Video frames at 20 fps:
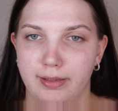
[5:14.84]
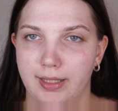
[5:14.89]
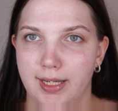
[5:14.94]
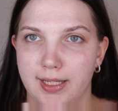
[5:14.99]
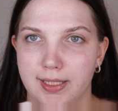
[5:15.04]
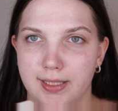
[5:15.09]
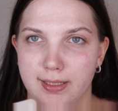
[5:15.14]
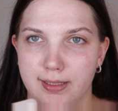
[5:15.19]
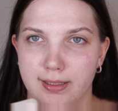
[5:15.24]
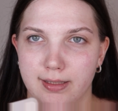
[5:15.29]

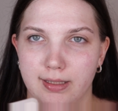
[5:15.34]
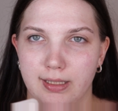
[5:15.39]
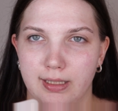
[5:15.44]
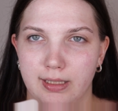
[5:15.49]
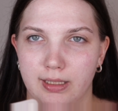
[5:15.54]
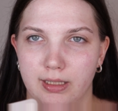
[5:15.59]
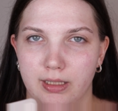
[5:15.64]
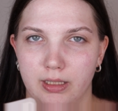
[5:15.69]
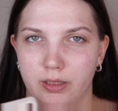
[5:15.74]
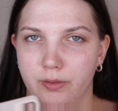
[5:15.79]
test
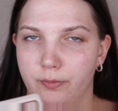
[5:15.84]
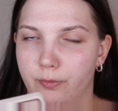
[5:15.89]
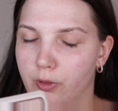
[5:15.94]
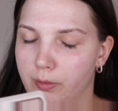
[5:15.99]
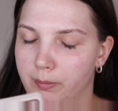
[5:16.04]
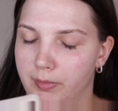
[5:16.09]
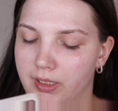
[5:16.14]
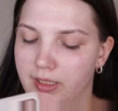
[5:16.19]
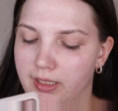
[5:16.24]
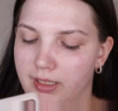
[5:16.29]
the
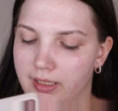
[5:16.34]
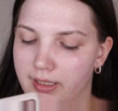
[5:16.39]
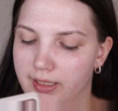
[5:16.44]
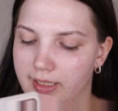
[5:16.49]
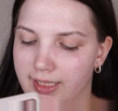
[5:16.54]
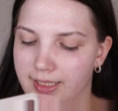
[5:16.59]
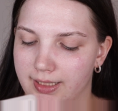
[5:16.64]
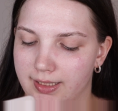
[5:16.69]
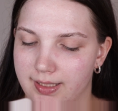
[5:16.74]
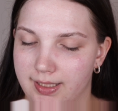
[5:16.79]
formula
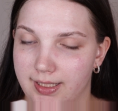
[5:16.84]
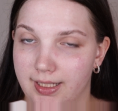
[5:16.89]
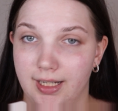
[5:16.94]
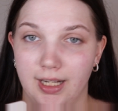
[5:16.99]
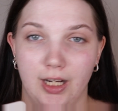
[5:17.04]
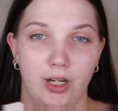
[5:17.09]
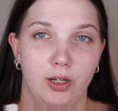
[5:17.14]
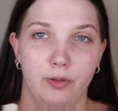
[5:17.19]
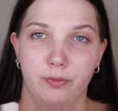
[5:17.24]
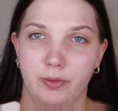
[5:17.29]
and see
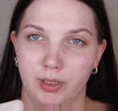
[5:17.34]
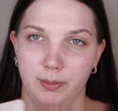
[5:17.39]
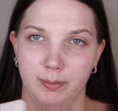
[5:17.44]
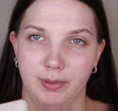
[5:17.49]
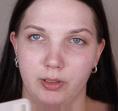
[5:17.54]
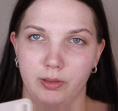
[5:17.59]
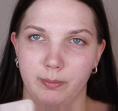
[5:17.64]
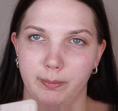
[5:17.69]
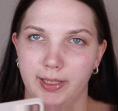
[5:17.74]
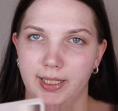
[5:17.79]
how I feel
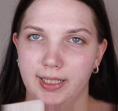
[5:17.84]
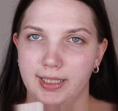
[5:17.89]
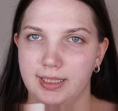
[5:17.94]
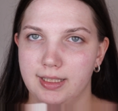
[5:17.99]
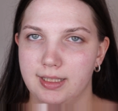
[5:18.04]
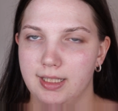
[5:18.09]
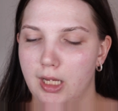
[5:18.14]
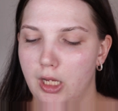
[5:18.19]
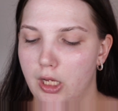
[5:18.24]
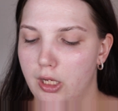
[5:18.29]
about the
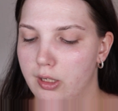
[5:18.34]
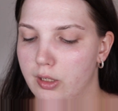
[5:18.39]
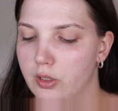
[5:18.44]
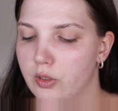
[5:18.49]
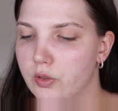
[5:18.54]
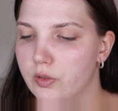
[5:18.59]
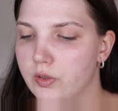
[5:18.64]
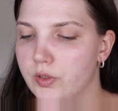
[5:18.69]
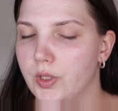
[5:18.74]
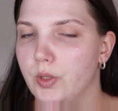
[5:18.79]
palette.
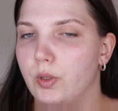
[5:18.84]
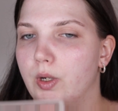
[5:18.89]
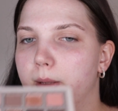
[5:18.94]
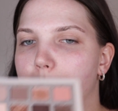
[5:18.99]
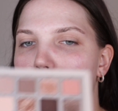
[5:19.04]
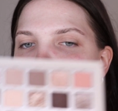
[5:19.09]
So